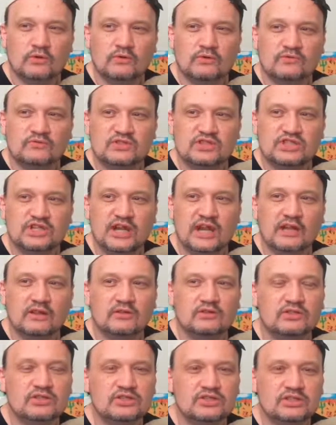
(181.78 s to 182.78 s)
of
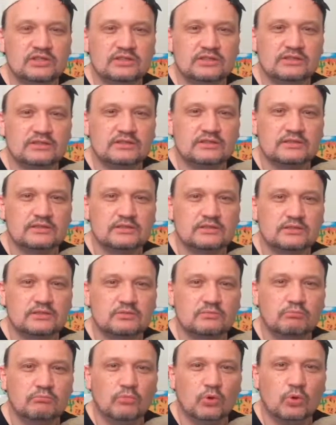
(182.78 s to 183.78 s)
challenges,
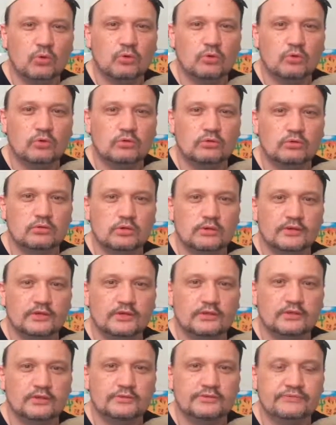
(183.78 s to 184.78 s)
more
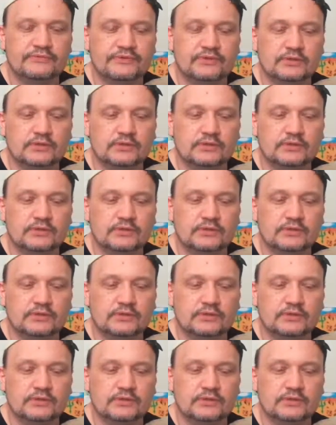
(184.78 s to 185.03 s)
of